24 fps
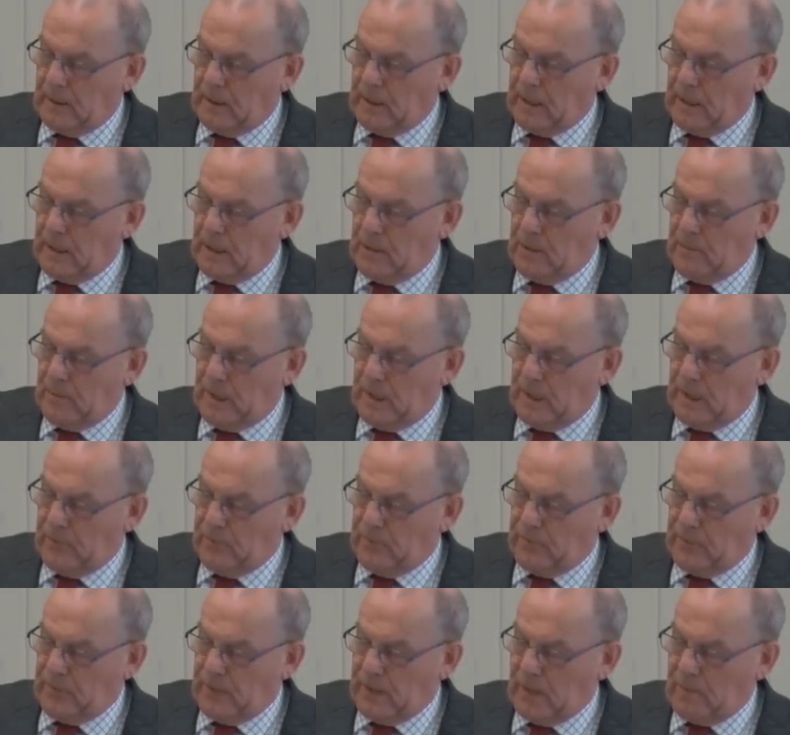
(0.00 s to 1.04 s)
and he made
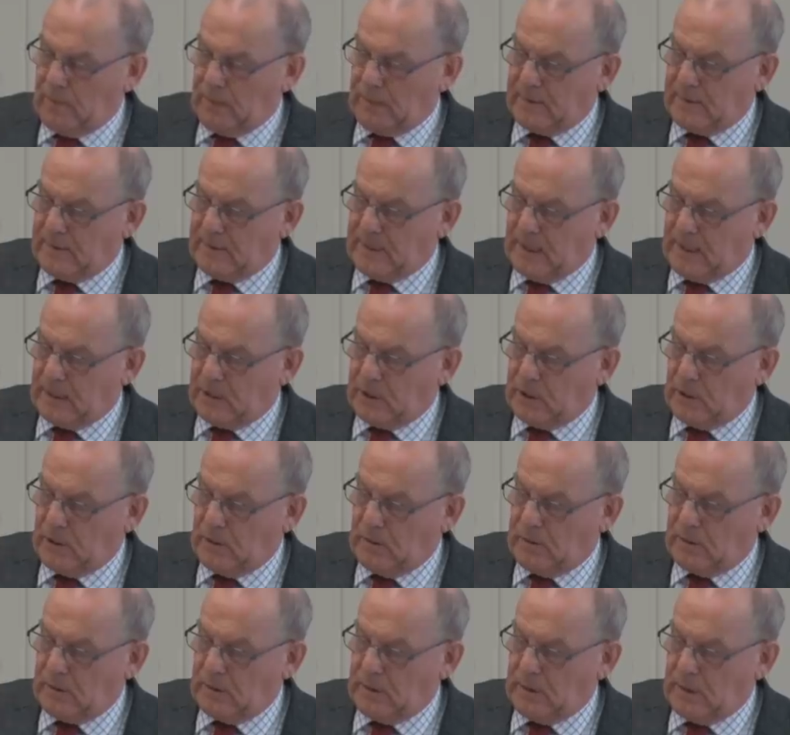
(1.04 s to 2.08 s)
for them a
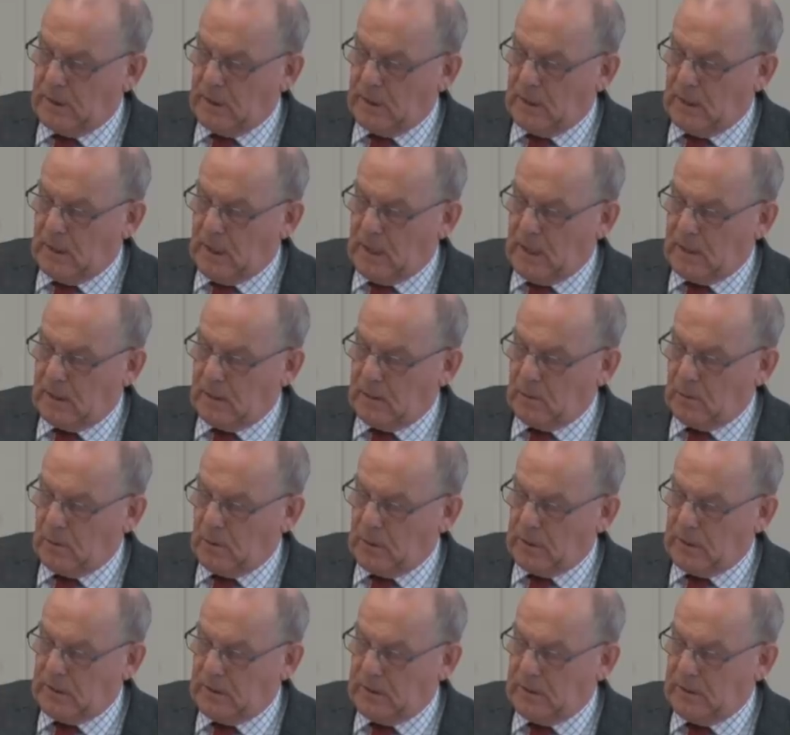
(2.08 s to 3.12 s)
statute and an
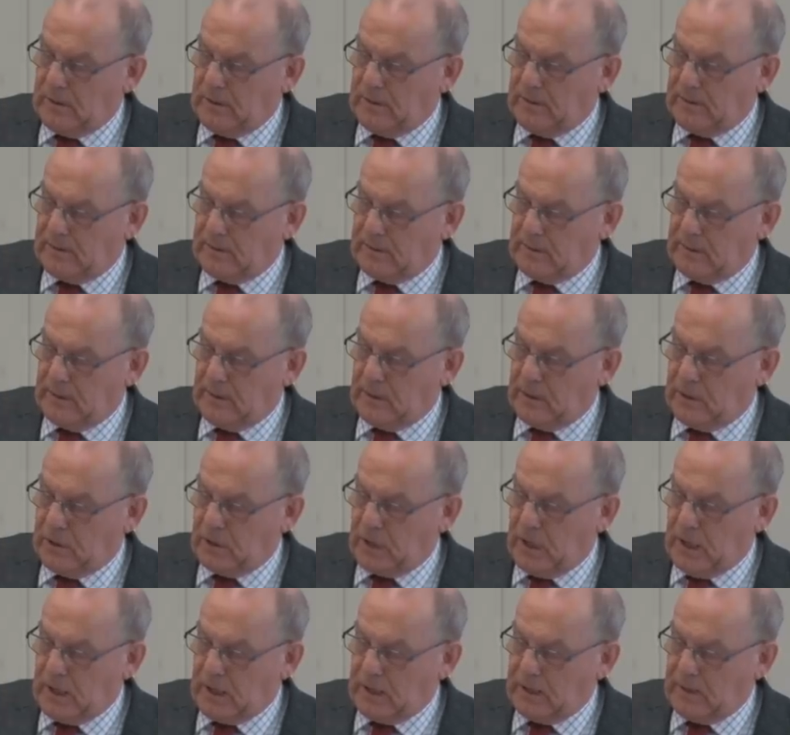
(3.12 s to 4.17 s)
ordinance in
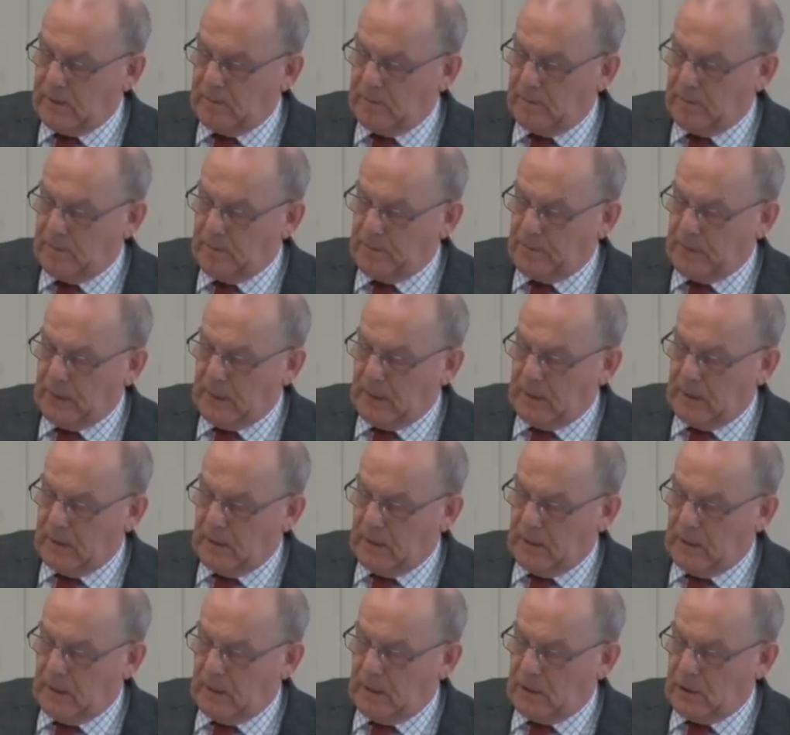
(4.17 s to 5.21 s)
Shechem.
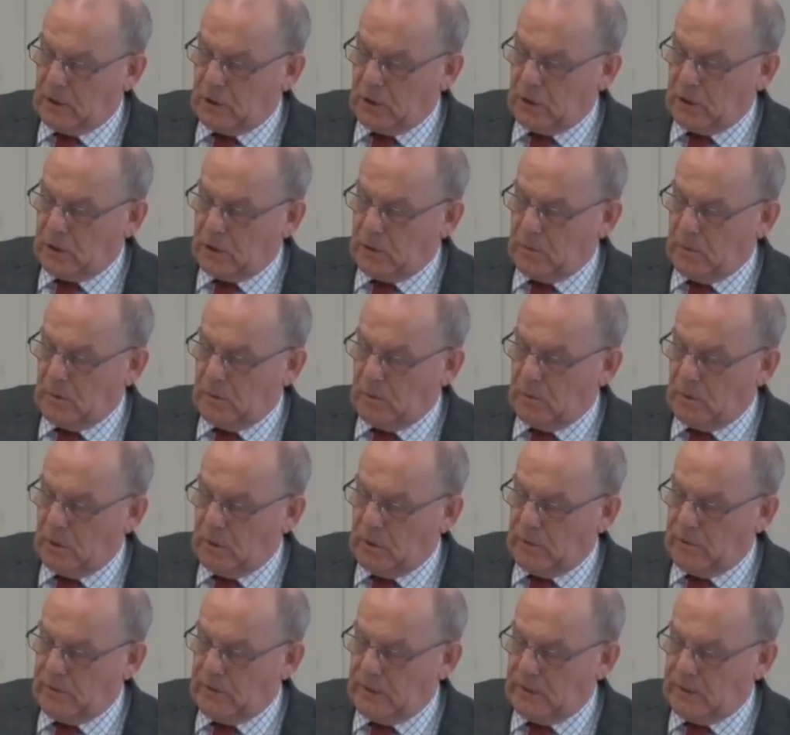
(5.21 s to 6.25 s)
And Joshua
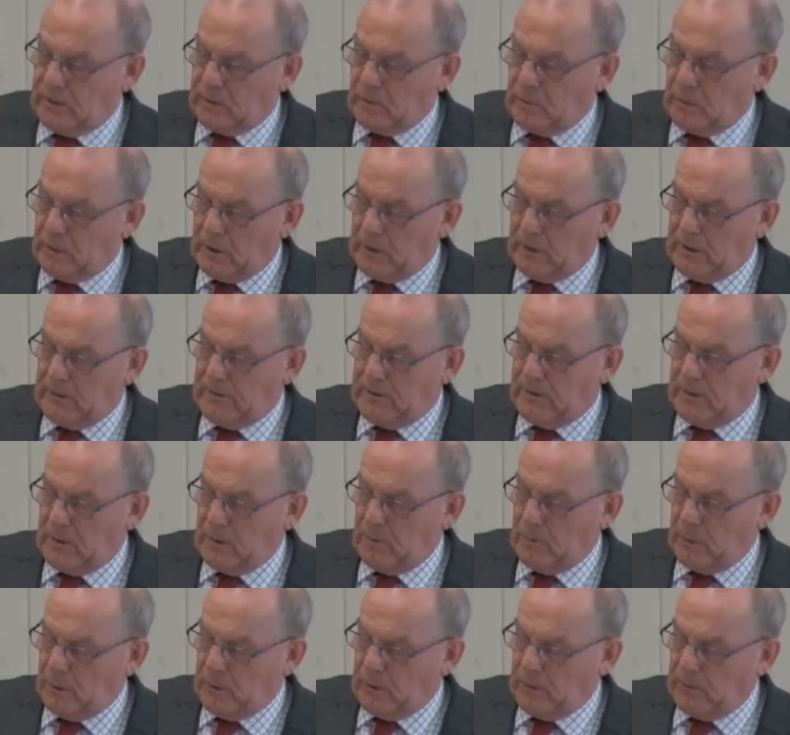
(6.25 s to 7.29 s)
wrote these words in
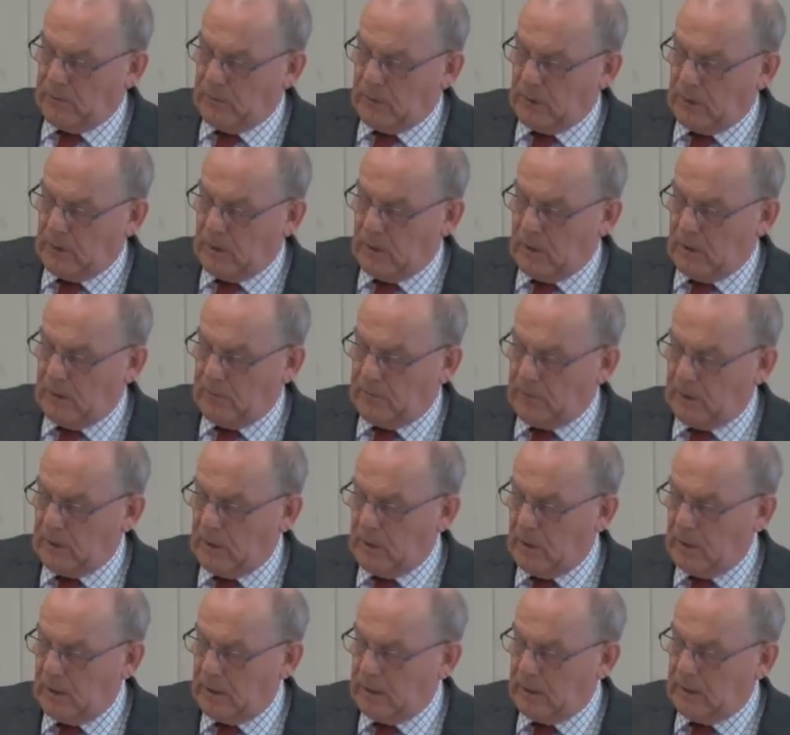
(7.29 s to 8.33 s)
the book of the law of
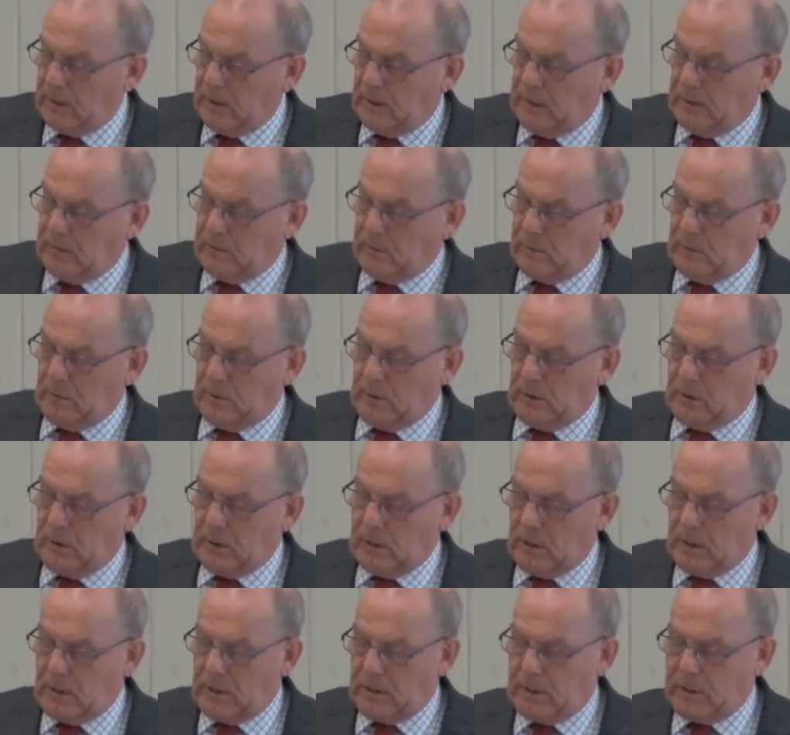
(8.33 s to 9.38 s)
God, and he took a
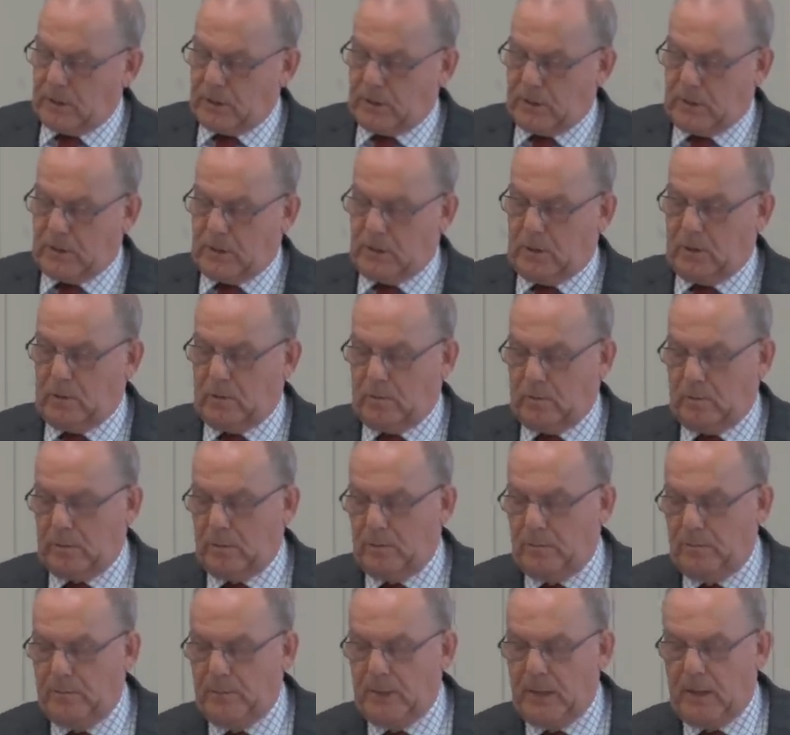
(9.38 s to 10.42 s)
large
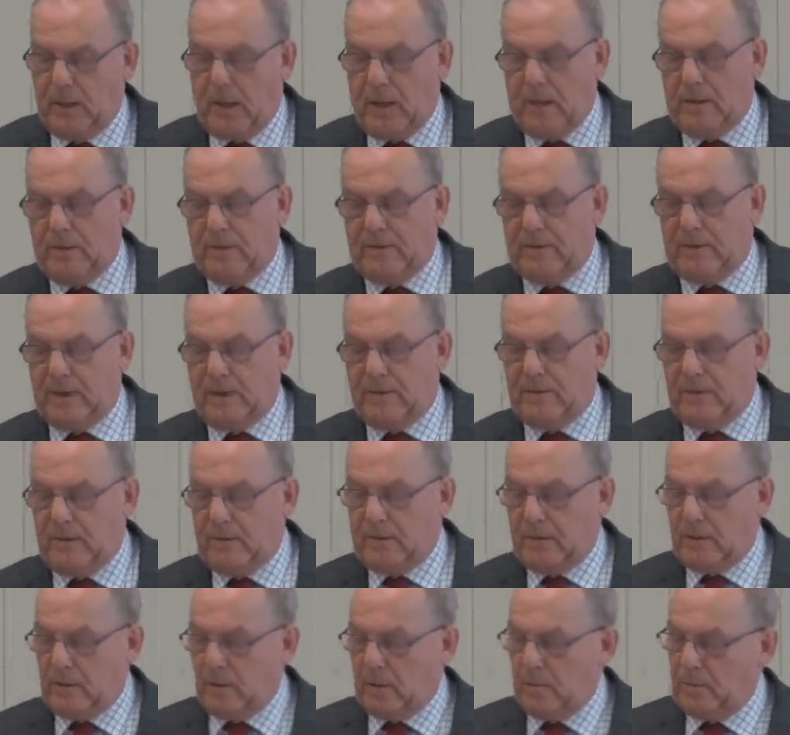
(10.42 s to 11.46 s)
stone and set
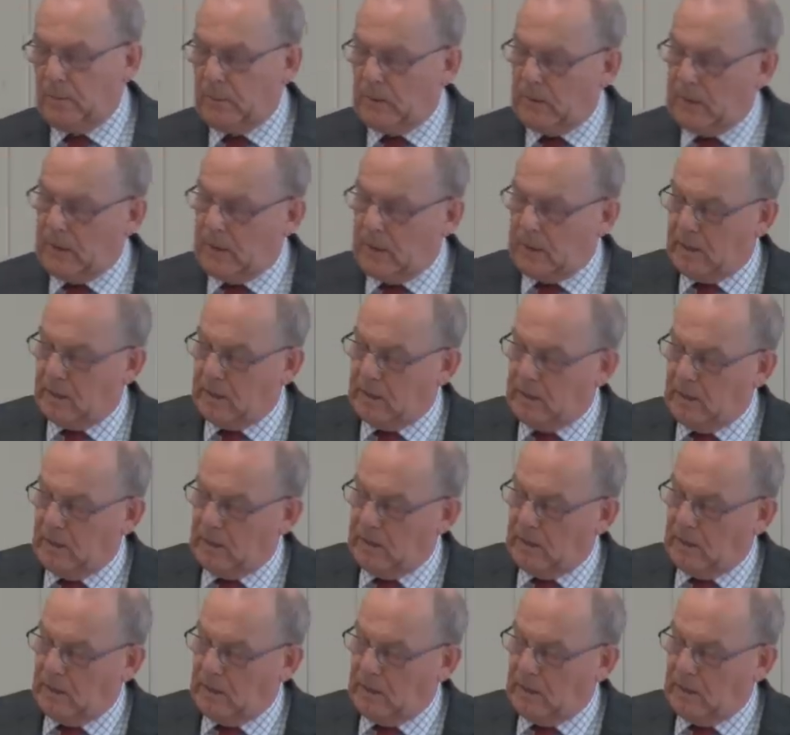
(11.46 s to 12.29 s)
it up there